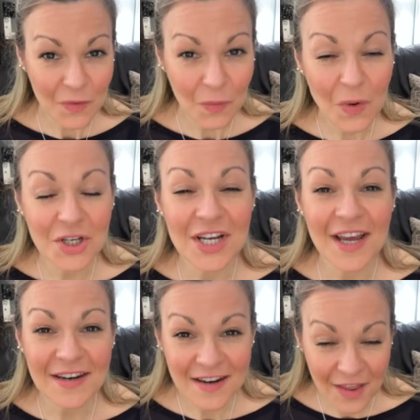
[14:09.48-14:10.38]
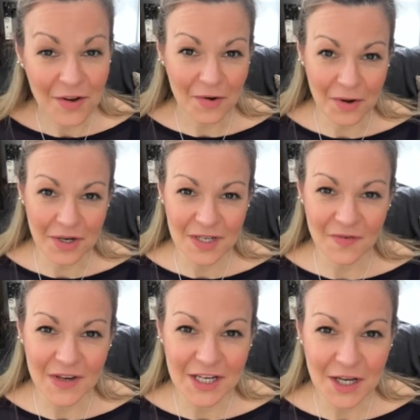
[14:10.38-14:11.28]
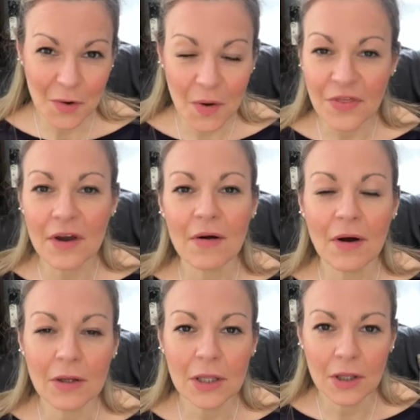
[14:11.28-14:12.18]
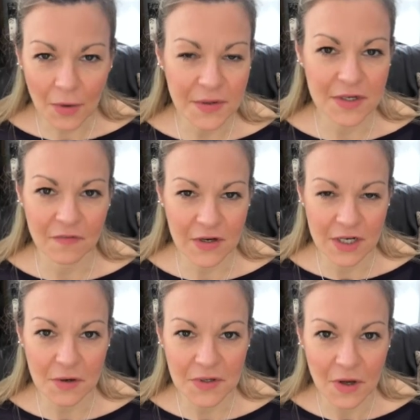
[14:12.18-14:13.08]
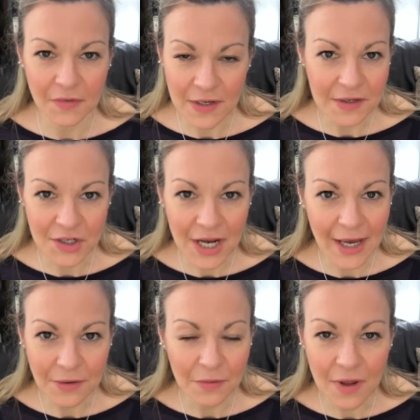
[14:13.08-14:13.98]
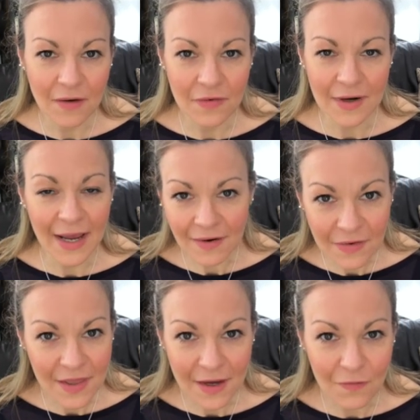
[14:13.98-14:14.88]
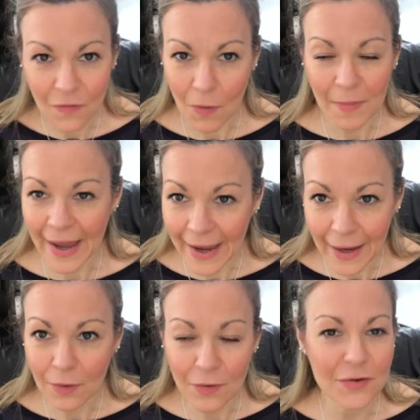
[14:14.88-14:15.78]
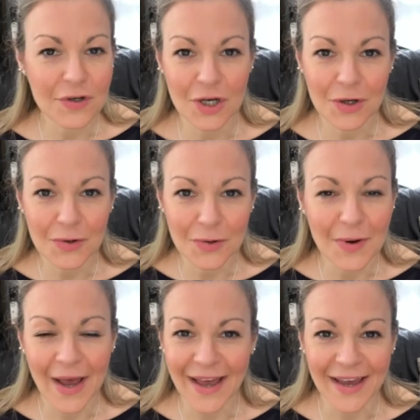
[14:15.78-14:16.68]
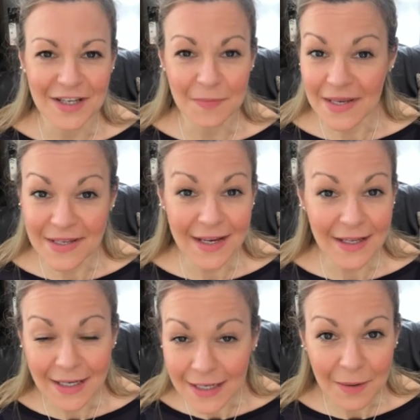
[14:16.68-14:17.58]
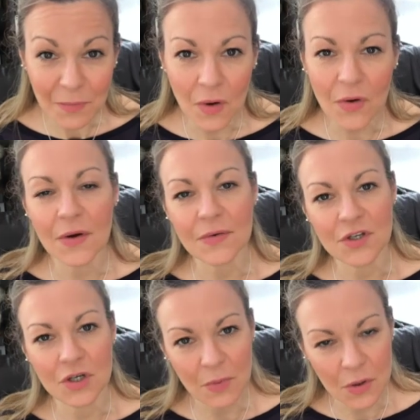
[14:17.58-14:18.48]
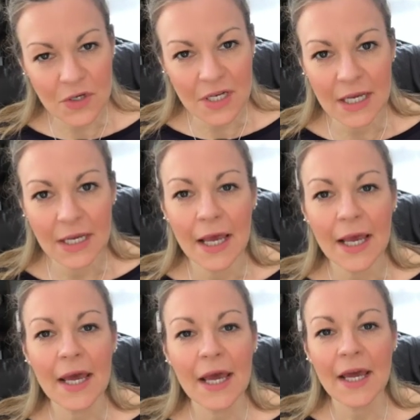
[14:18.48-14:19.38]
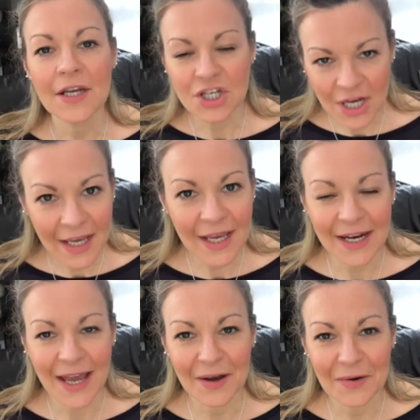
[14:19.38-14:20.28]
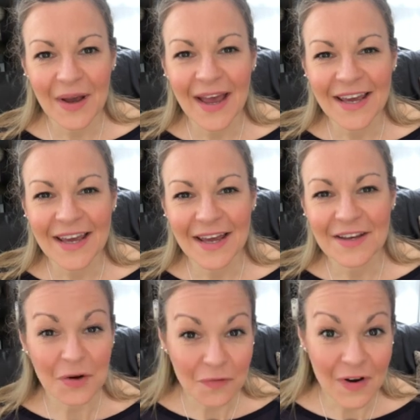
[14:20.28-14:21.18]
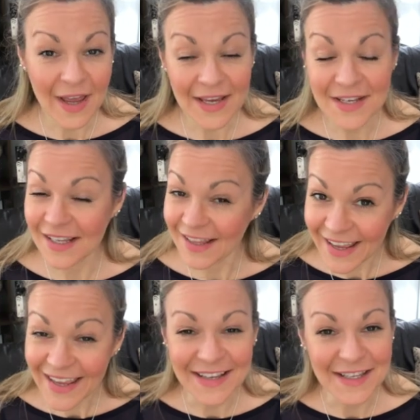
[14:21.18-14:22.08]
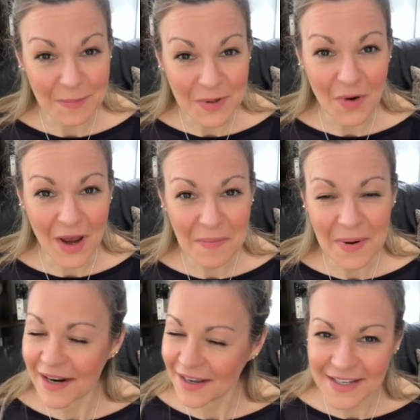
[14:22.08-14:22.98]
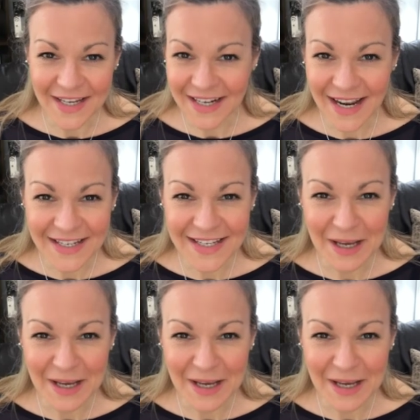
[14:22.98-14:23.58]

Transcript: for watching another Honest video. There are lots of videos on this channel covering everything from health to uh, domestic cleaning products to beauty. Check it out. Uh, don't forget to like and subscribe, and I'll see you next